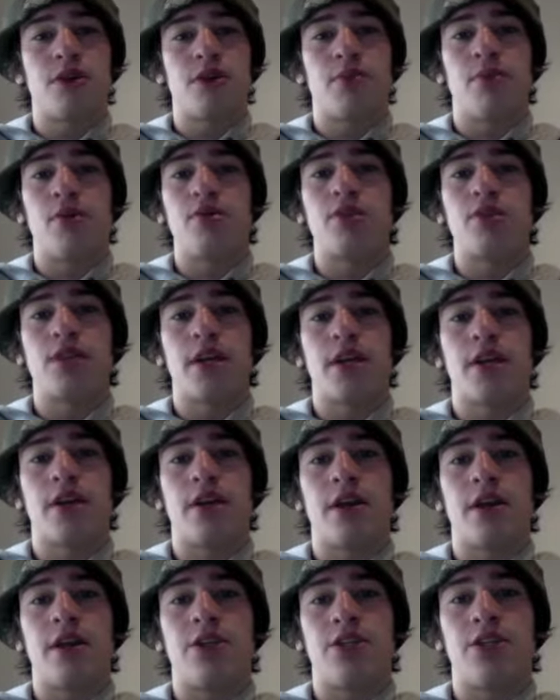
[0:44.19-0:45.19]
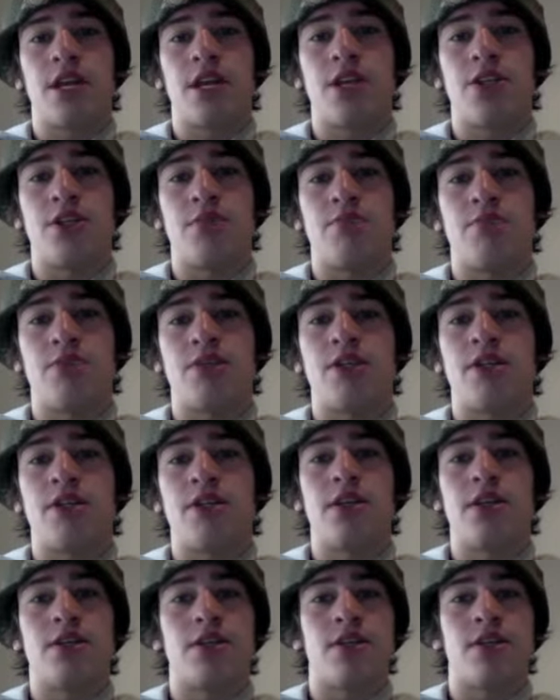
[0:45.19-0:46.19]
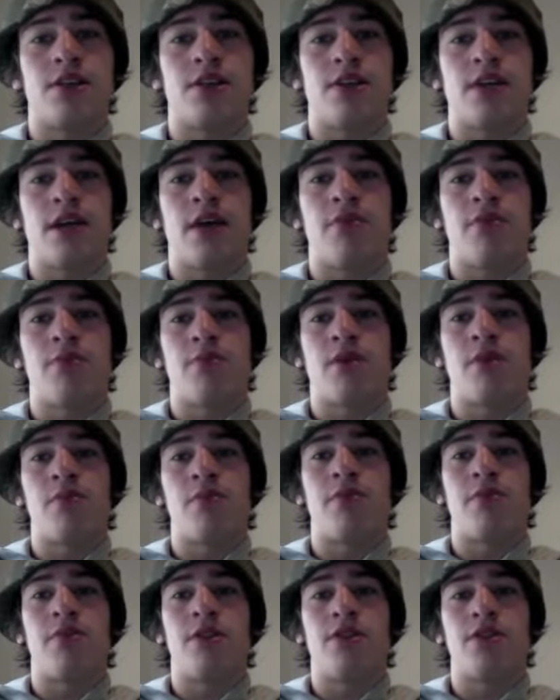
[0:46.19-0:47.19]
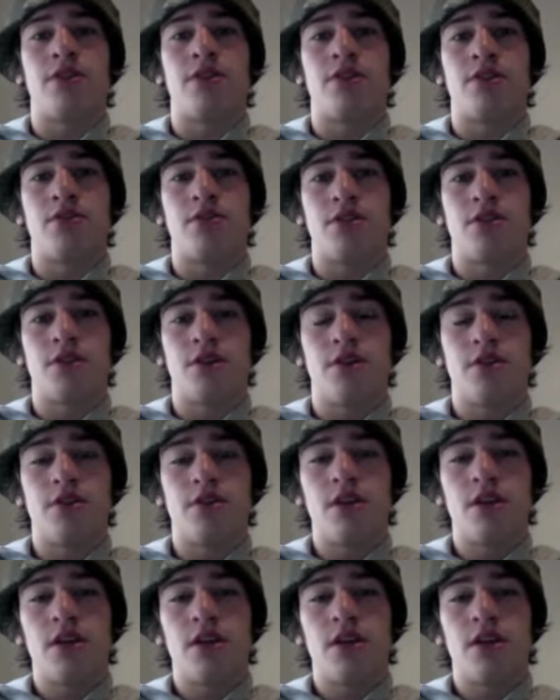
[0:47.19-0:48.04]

a post-secondary education but didn't necessarily have the proper funds to do so.